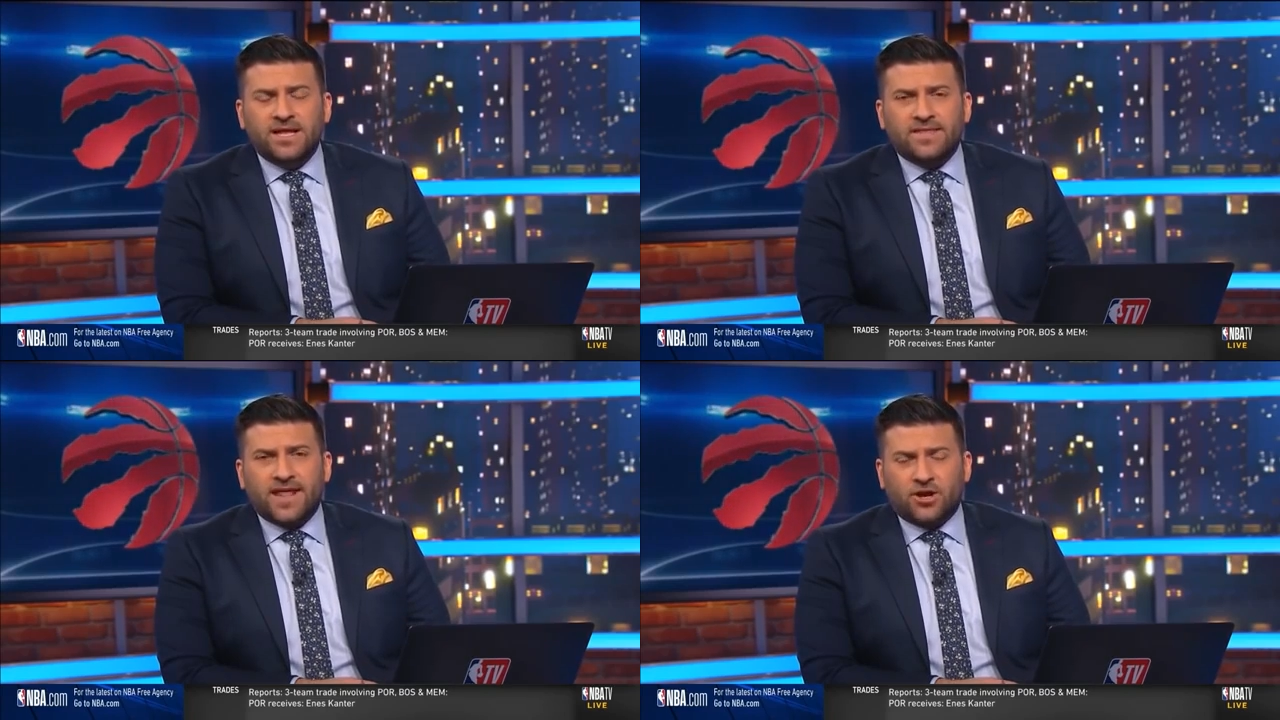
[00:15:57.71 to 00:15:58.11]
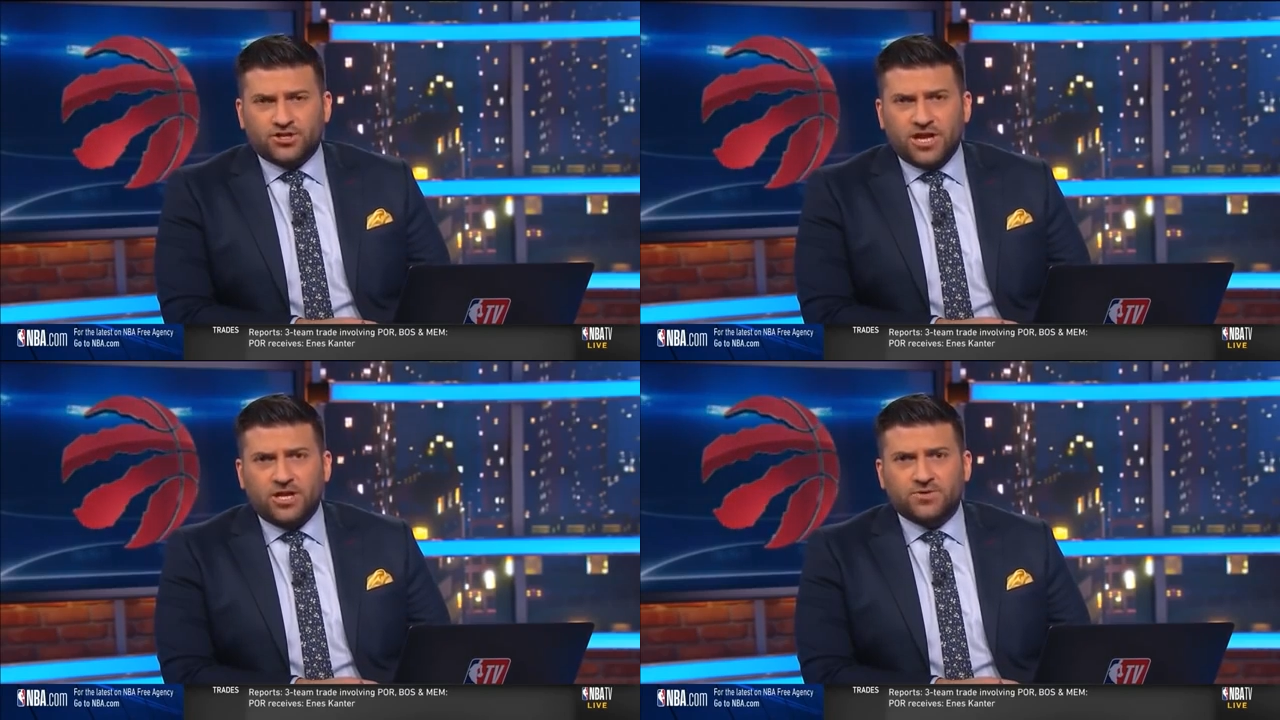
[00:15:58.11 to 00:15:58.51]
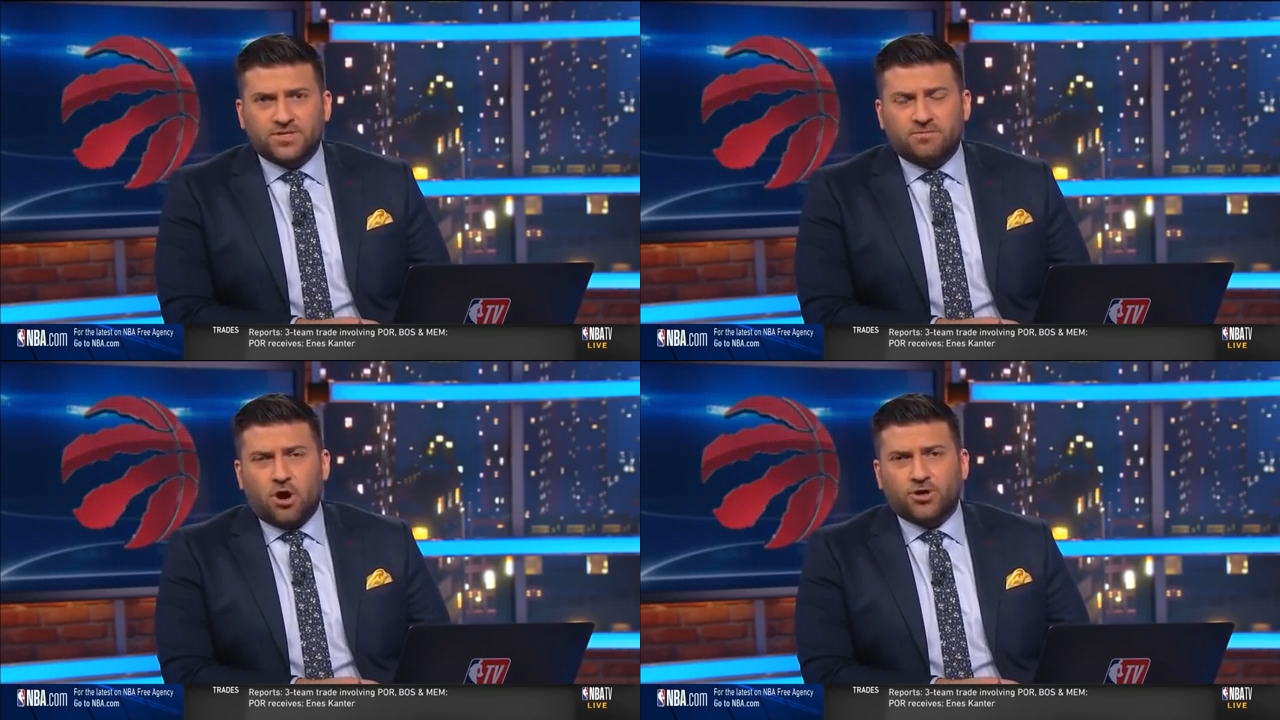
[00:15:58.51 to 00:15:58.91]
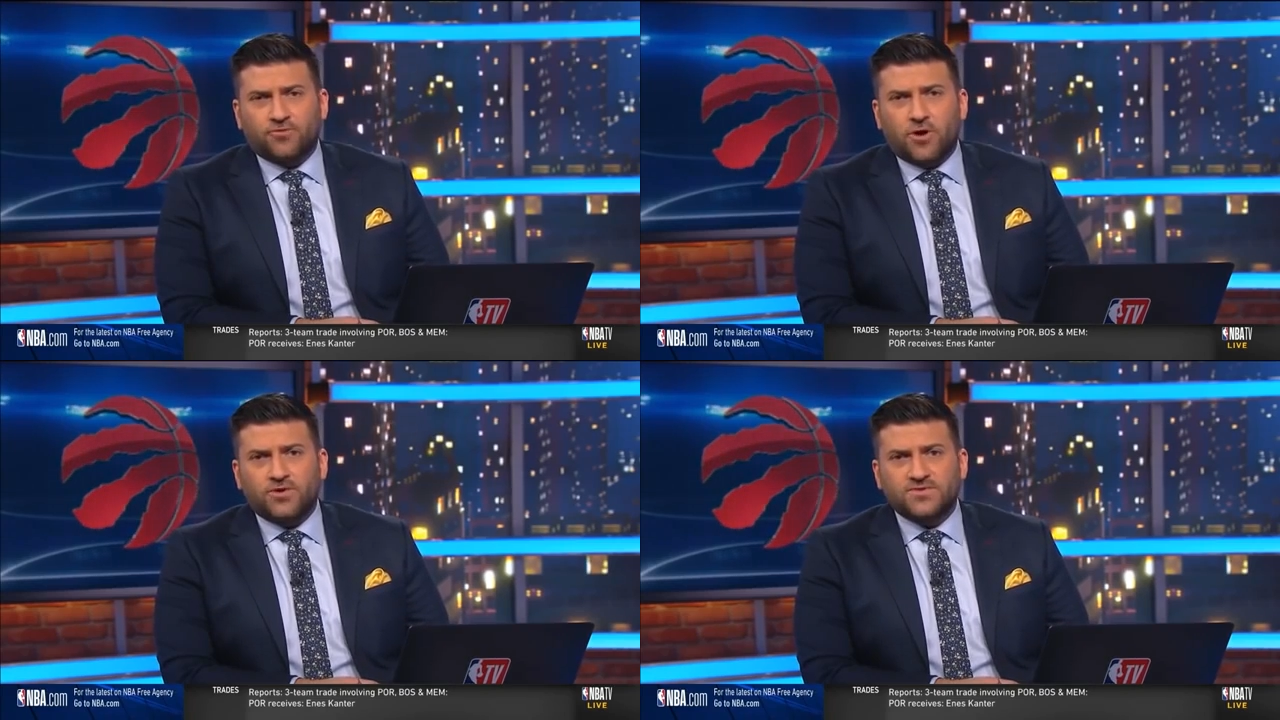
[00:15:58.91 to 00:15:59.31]
That all changed with DeMar
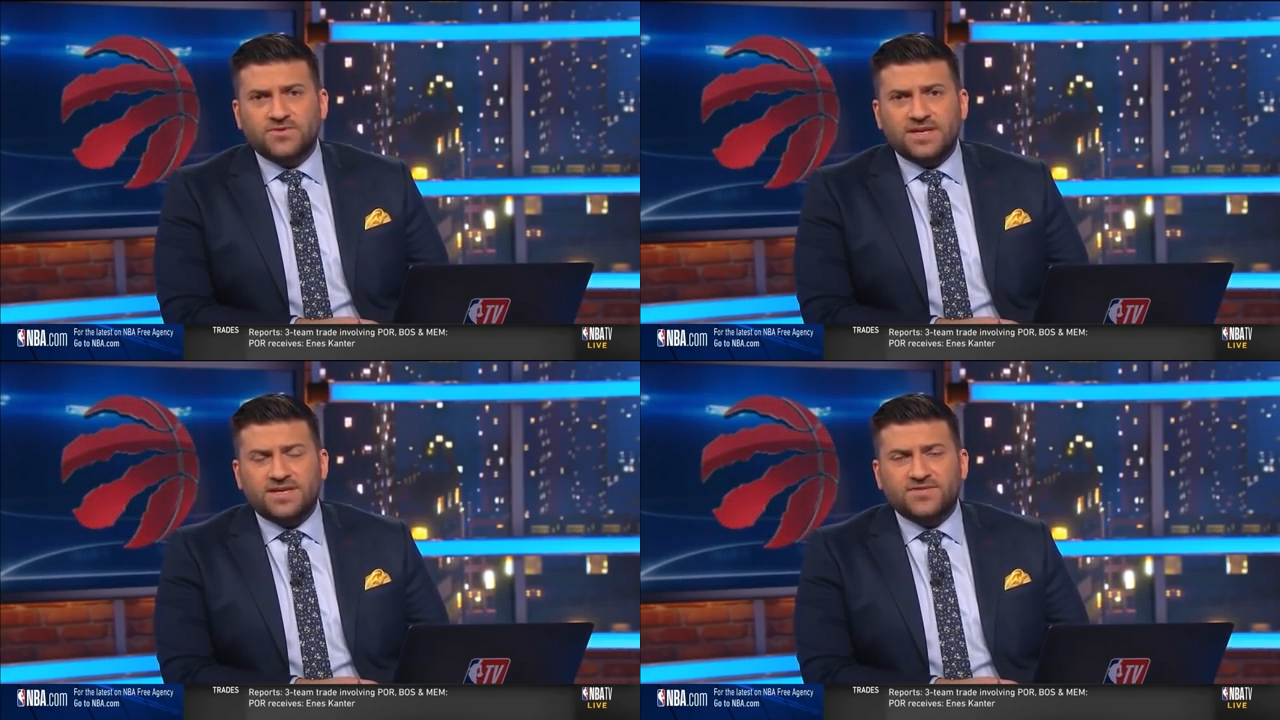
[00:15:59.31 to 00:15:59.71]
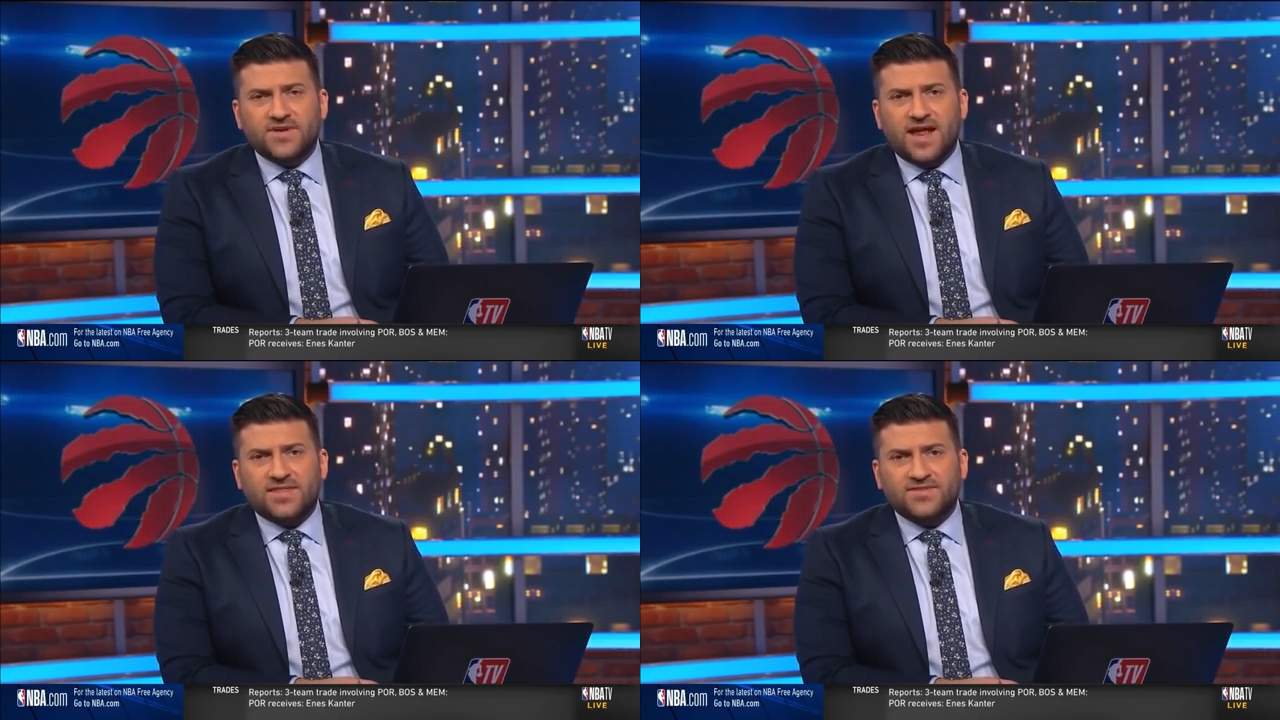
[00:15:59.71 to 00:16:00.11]
DeRozan. He decided to